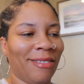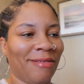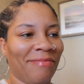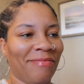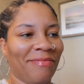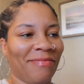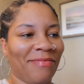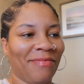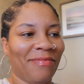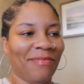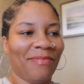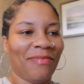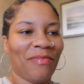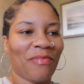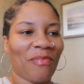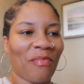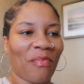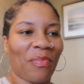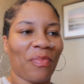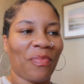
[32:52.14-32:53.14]
I,
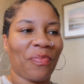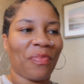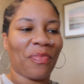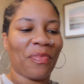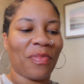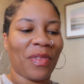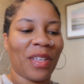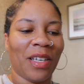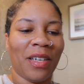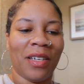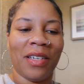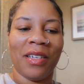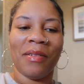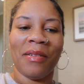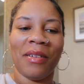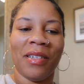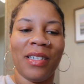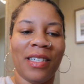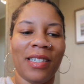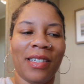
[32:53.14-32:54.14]
I didn't hear it.
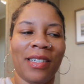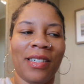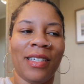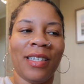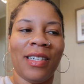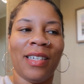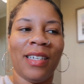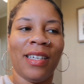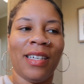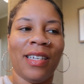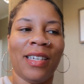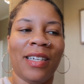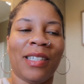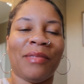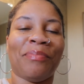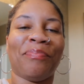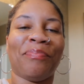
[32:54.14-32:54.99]
I was just gonna get him.